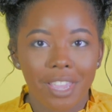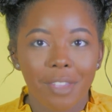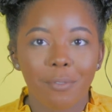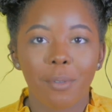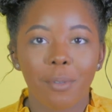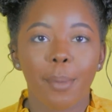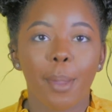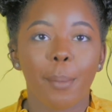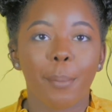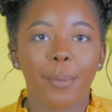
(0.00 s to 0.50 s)

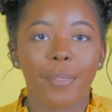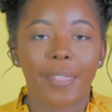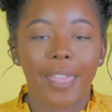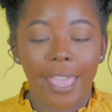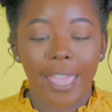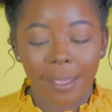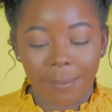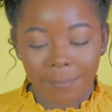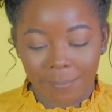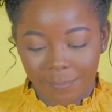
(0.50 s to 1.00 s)
remember
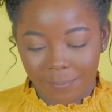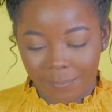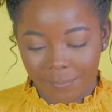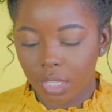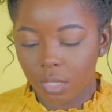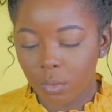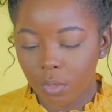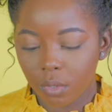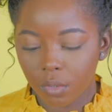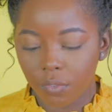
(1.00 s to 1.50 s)
that.
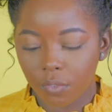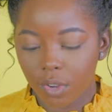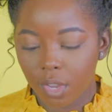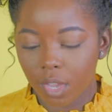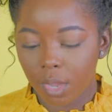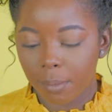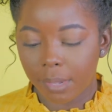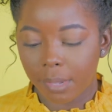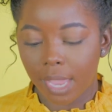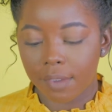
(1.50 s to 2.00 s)
This one's
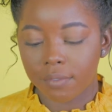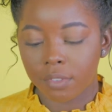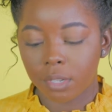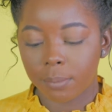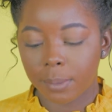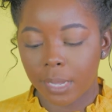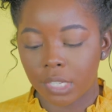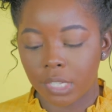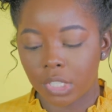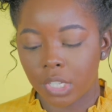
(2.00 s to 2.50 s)
from
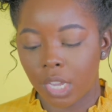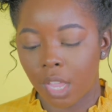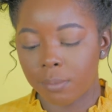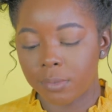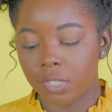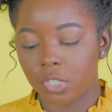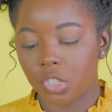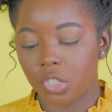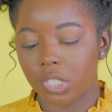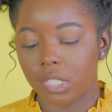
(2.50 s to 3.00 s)
Lavender Pet
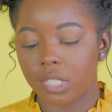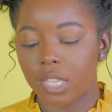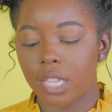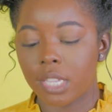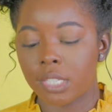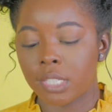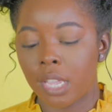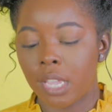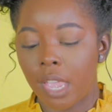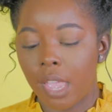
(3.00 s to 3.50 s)
Shops, and she
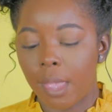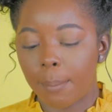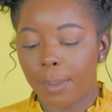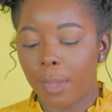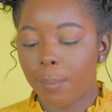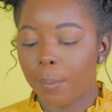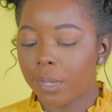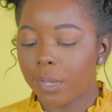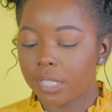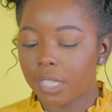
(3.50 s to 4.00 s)
says,
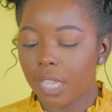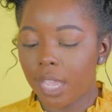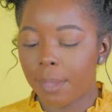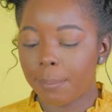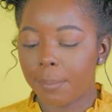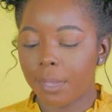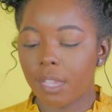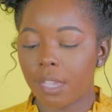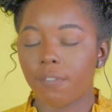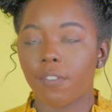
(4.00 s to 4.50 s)
people are
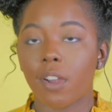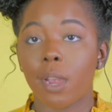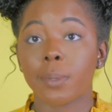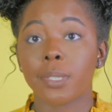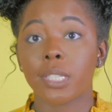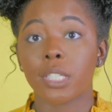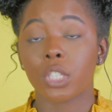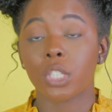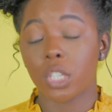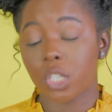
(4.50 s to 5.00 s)
saying being a
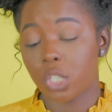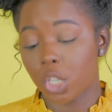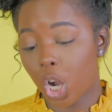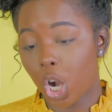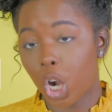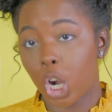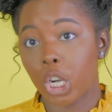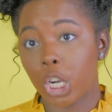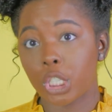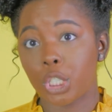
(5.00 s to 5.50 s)
pharmacist is
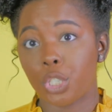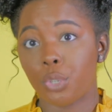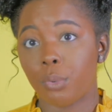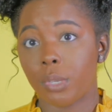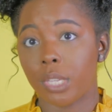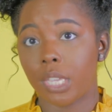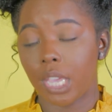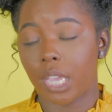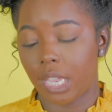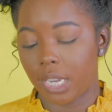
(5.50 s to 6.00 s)
hard to
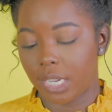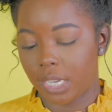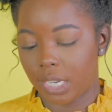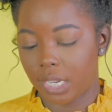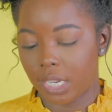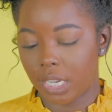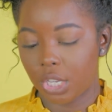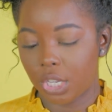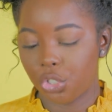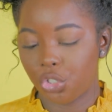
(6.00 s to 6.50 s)
get
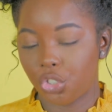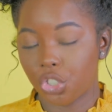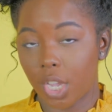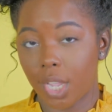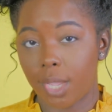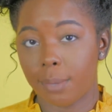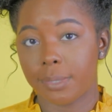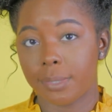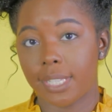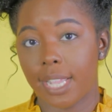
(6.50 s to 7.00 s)

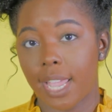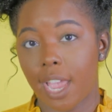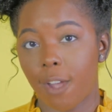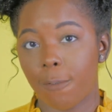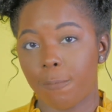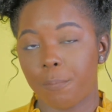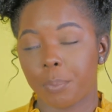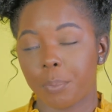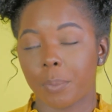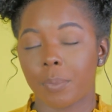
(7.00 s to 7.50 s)
jobs now.
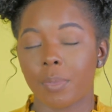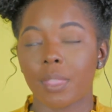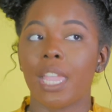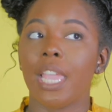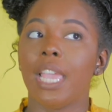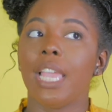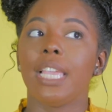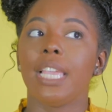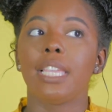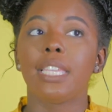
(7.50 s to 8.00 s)

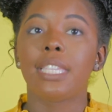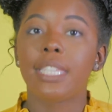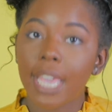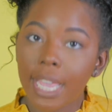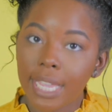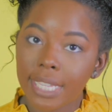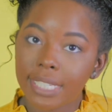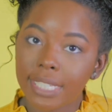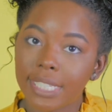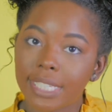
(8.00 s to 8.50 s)

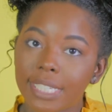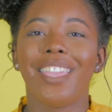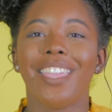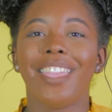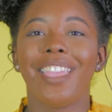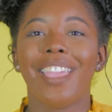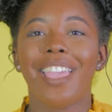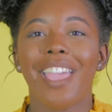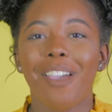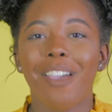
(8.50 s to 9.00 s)
Yes,
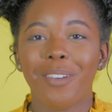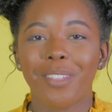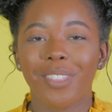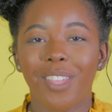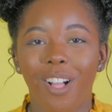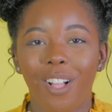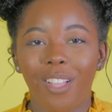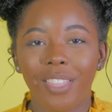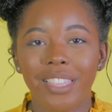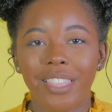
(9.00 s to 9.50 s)
with
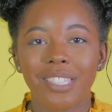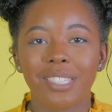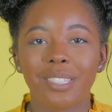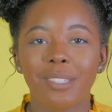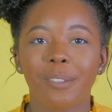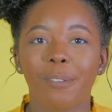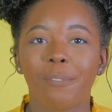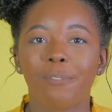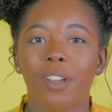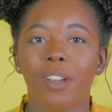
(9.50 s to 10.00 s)
all of these
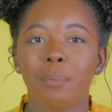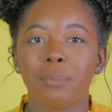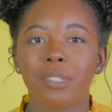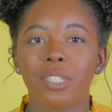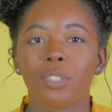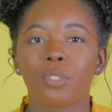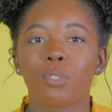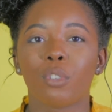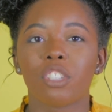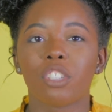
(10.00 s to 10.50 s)
new
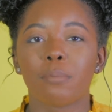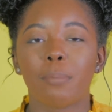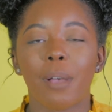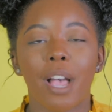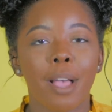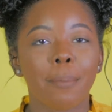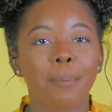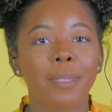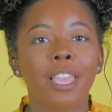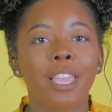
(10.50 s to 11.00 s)
pharmacy schools
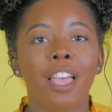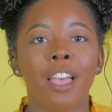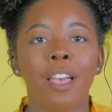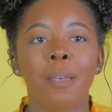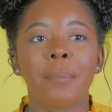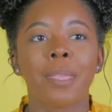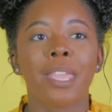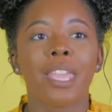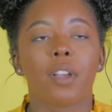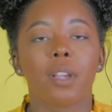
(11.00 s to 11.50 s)
popping
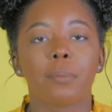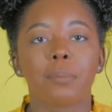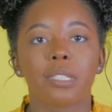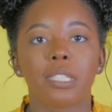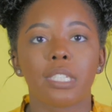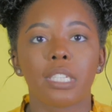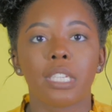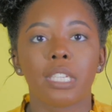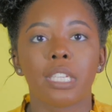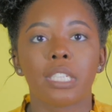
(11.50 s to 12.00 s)
up,
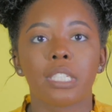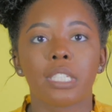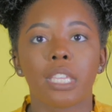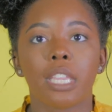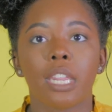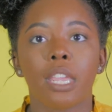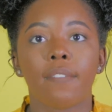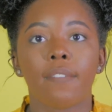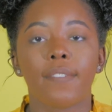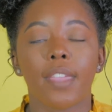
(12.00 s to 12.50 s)
pharmacy is
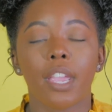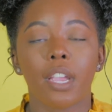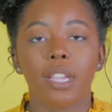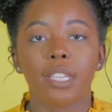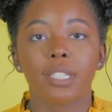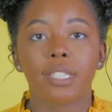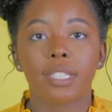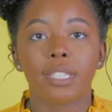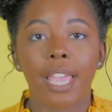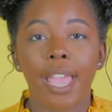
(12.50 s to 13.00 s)
getting
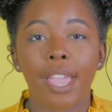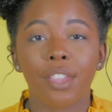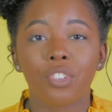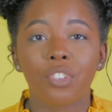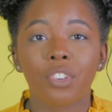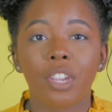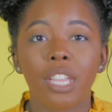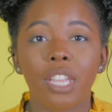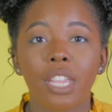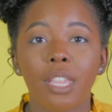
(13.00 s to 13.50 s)
very
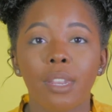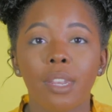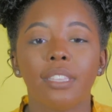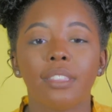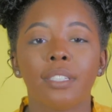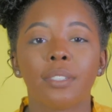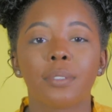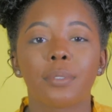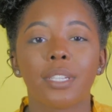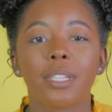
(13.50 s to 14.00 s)
saturated.
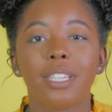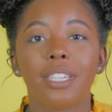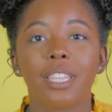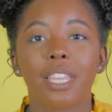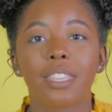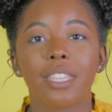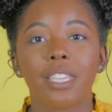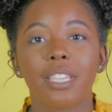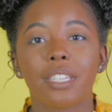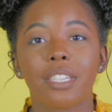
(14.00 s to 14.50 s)
There's really
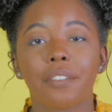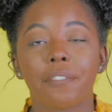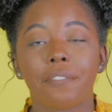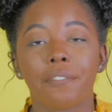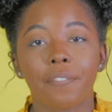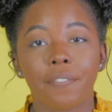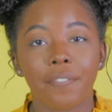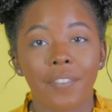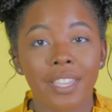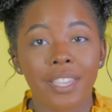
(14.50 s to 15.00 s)
nothing to
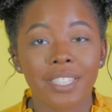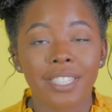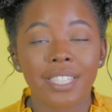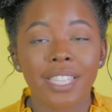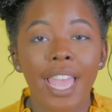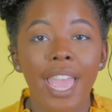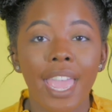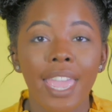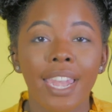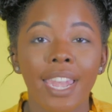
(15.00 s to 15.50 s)
fix
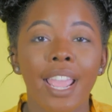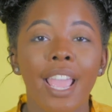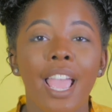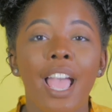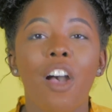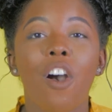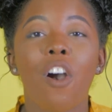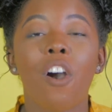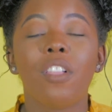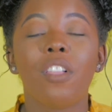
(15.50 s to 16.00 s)
that.
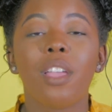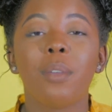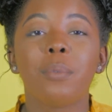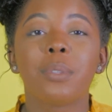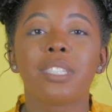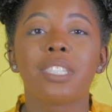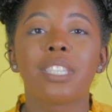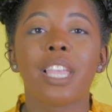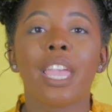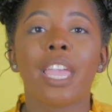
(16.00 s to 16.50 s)
All I
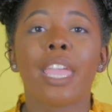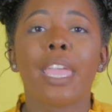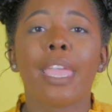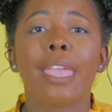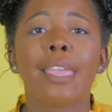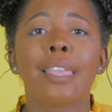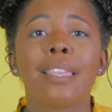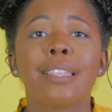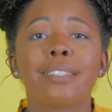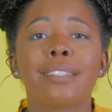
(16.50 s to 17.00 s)
would
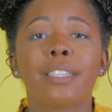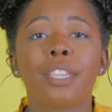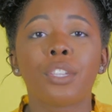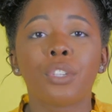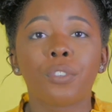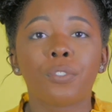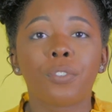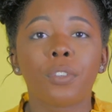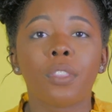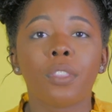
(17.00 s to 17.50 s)
say is get
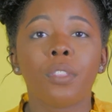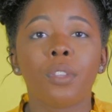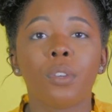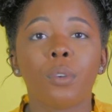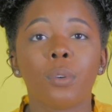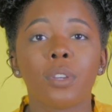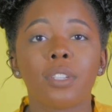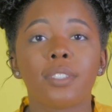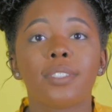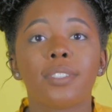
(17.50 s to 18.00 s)
your foot in the
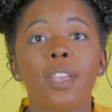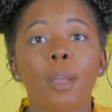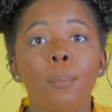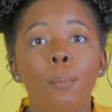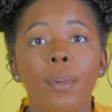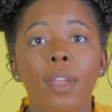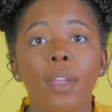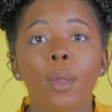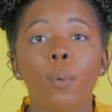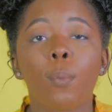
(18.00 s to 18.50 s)
door
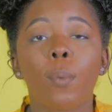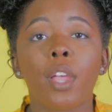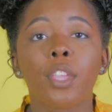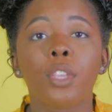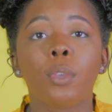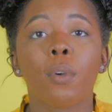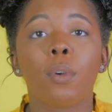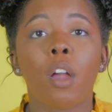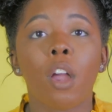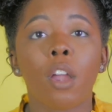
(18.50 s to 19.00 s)
somewhere
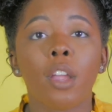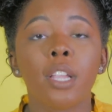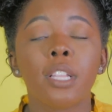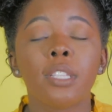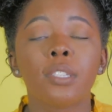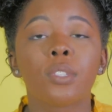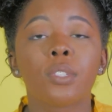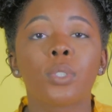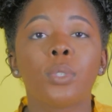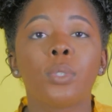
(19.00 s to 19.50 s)
while you are
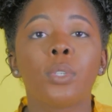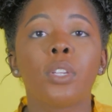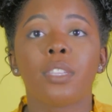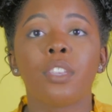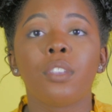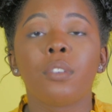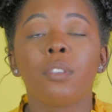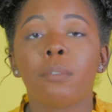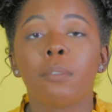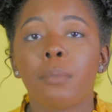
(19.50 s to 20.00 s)
in school.
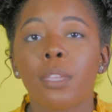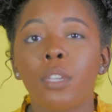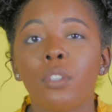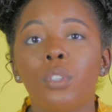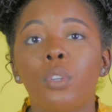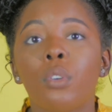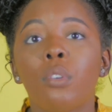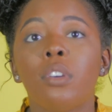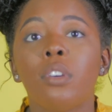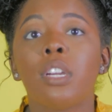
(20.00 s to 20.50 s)
Get you a
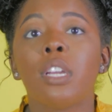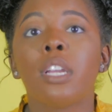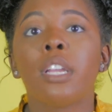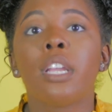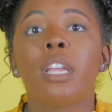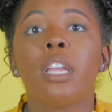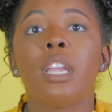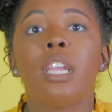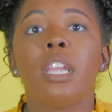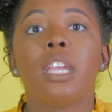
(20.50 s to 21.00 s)

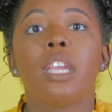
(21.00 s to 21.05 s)
mentor,